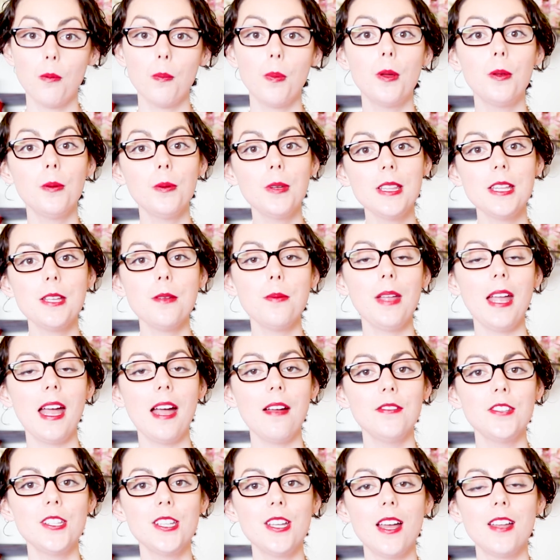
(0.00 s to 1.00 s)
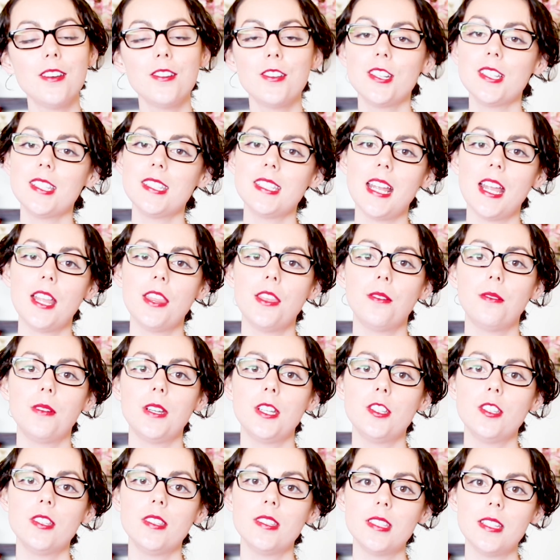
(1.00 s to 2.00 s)
But really we have to understand the
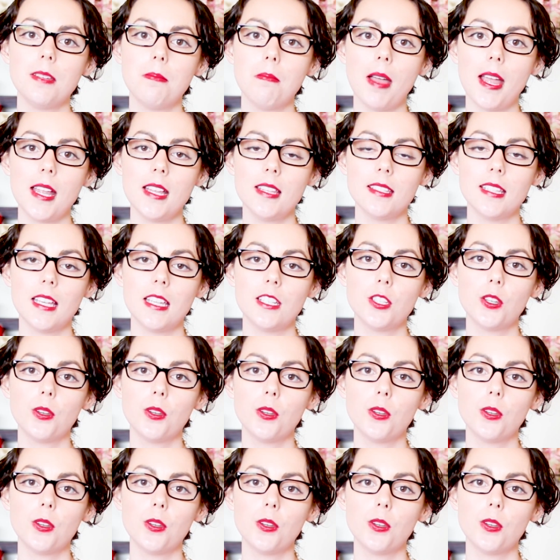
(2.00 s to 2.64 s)
Regency mindset